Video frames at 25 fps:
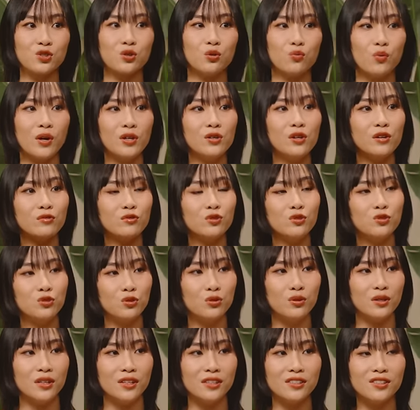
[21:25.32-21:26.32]
what you have to
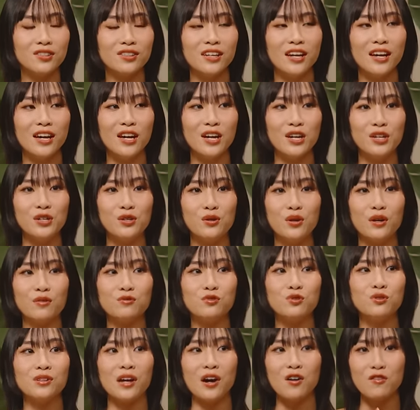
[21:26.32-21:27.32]
do is, you have
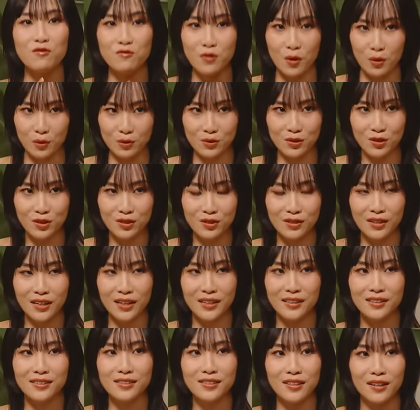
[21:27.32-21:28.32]
to now vote
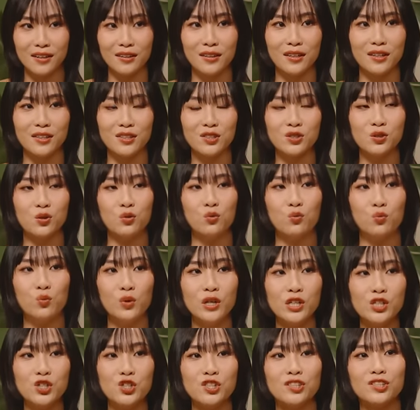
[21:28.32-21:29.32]
and tell us
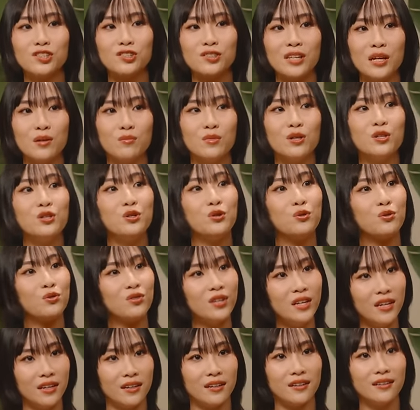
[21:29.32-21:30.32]
which statement you
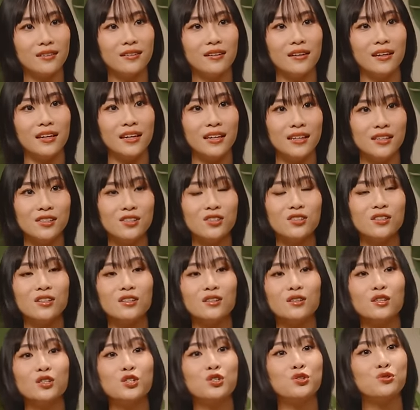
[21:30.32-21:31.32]
think is
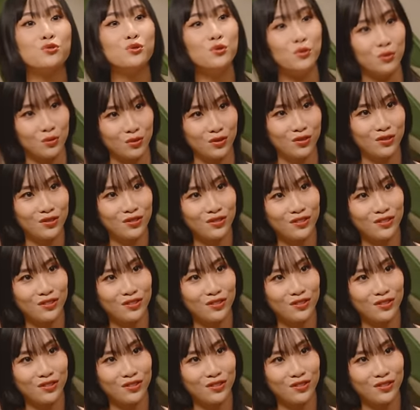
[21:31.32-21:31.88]
the truth.